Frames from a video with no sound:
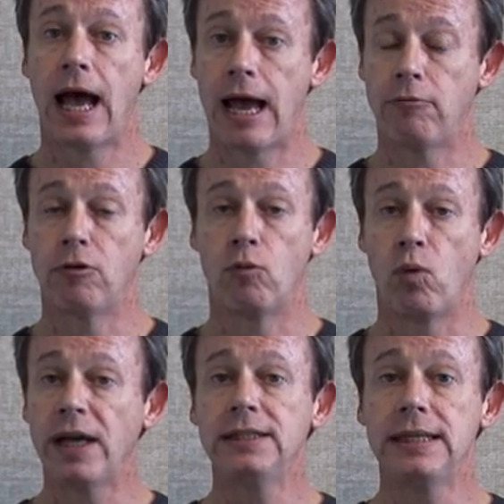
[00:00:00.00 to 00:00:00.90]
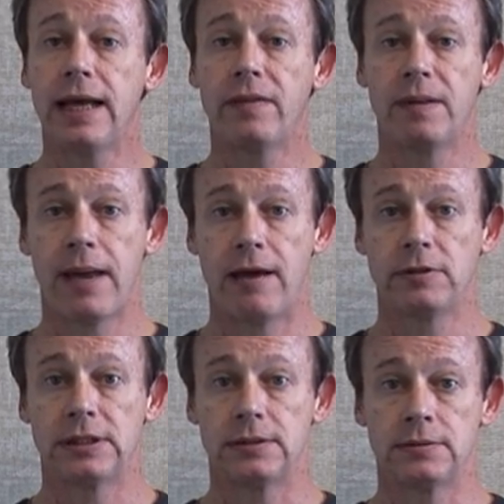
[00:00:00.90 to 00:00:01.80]
I will run down the
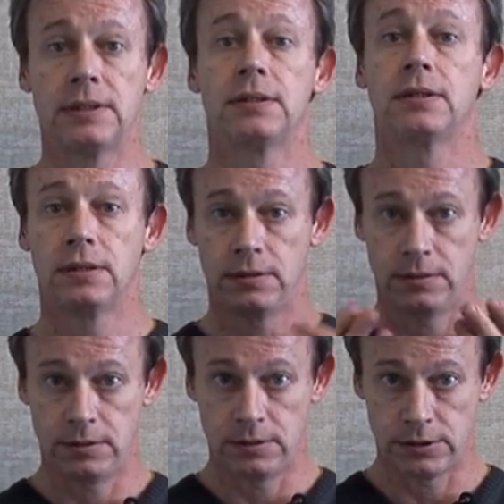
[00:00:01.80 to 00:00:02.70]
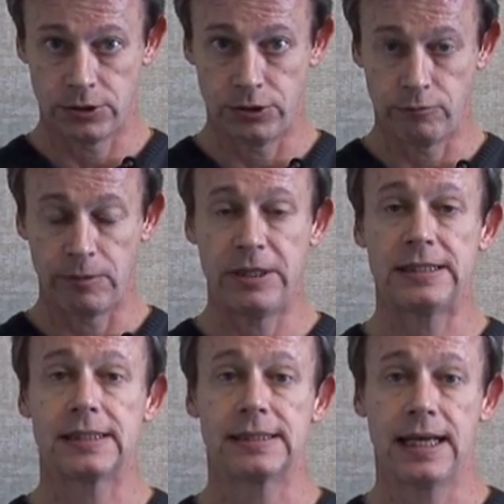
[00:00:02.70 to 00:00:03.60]
mountain. Student
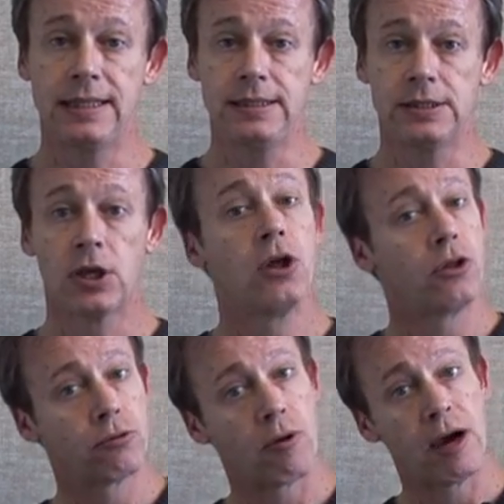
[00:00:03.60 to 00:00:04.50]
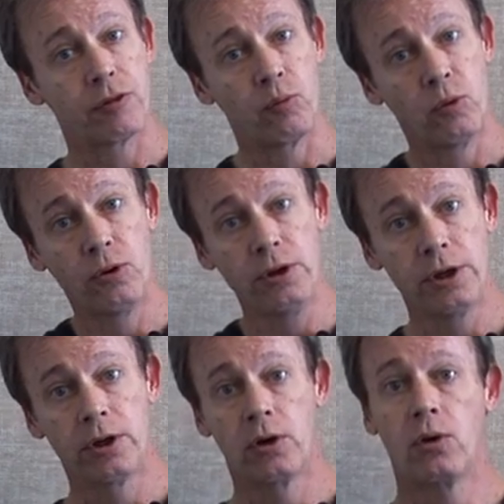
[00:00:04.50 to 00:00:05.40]
repeats the sentence, throw out the word,
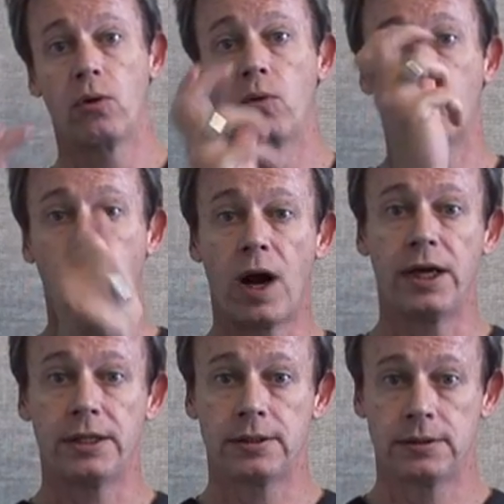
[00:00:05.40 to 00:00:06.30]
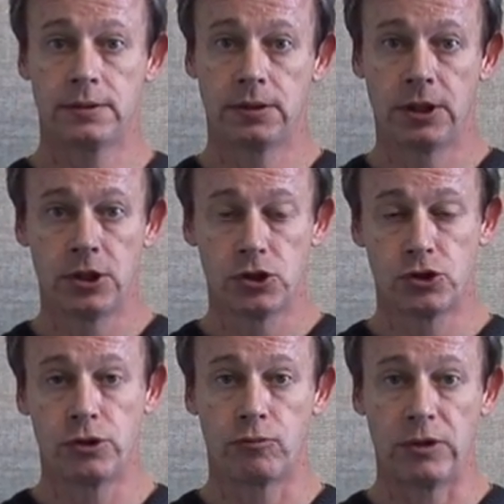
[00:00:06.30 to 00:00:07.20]
run.
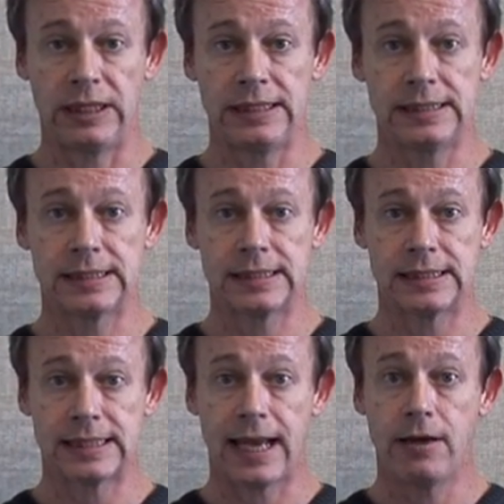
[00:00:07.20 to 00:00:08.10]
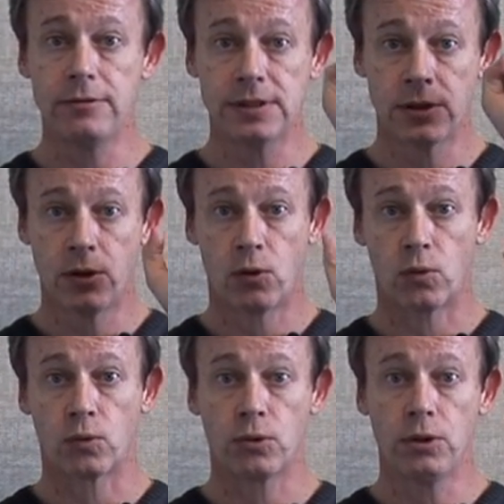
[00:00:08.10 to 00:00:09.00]
Student releases the sounds,
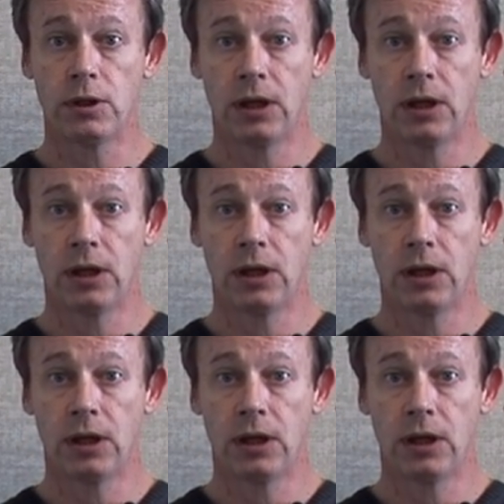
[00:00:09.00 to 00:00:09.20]
r,